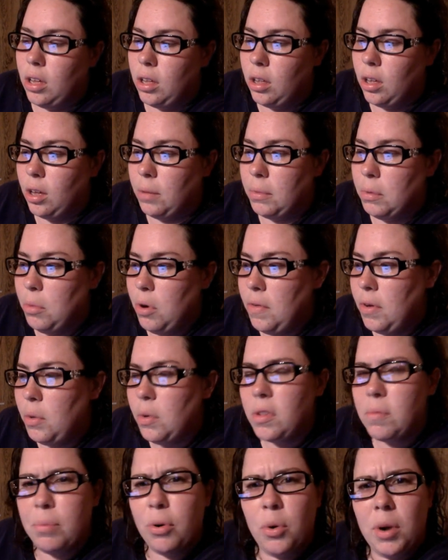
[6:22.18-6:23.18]
The movie
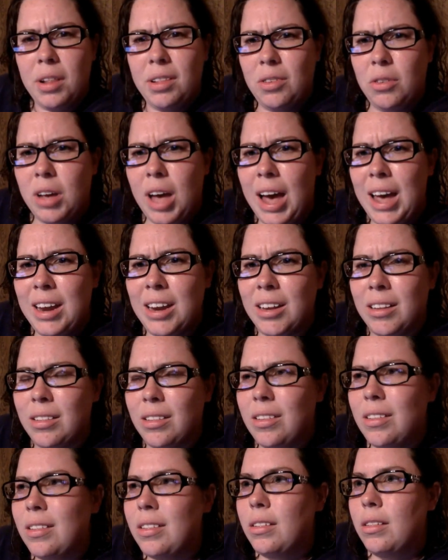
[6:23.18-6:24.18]
was Parental
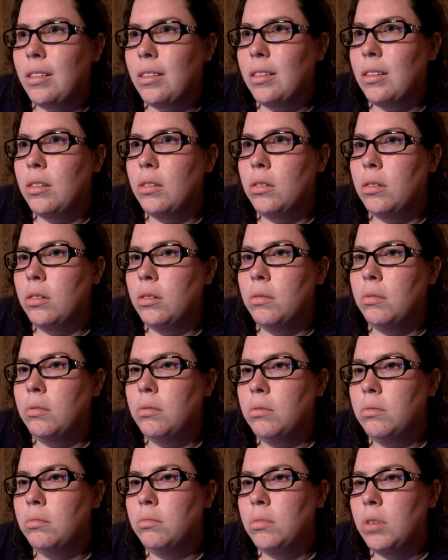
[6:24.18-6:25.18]
Guidance.
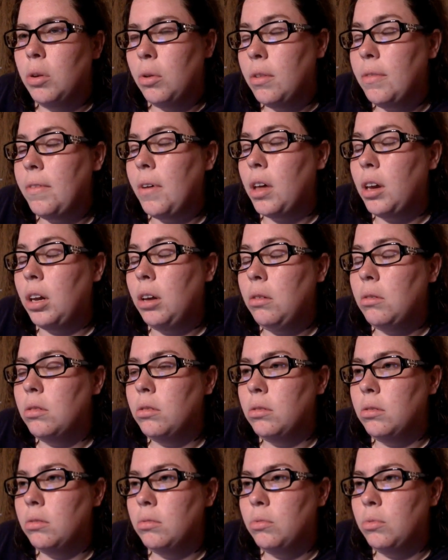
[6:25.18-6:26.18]
It was funny.
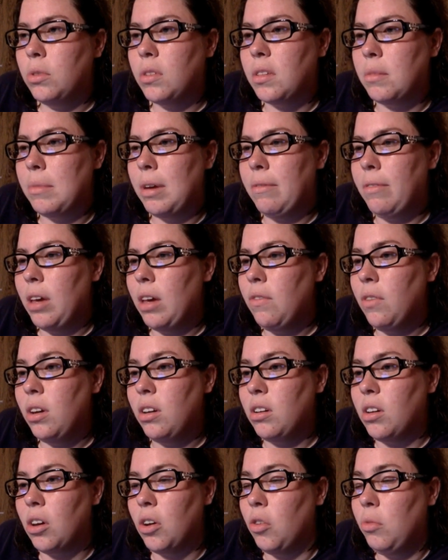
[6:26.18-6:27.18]
Was it my favorite?
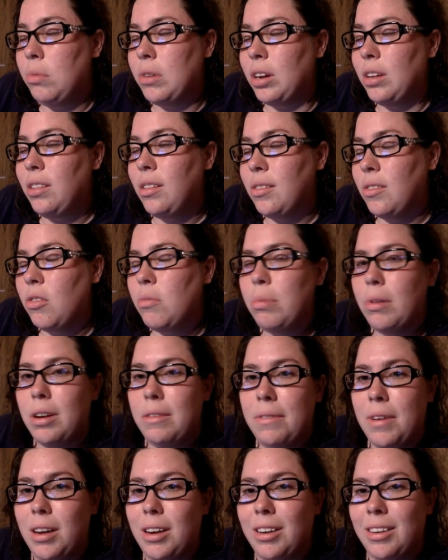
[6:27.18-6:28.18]
No, but it's still pretty
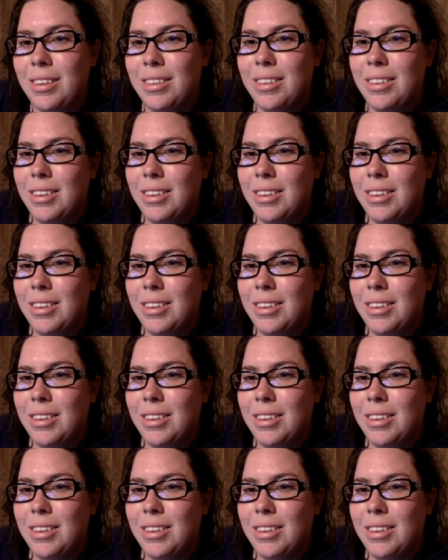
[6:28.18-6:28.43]
funny.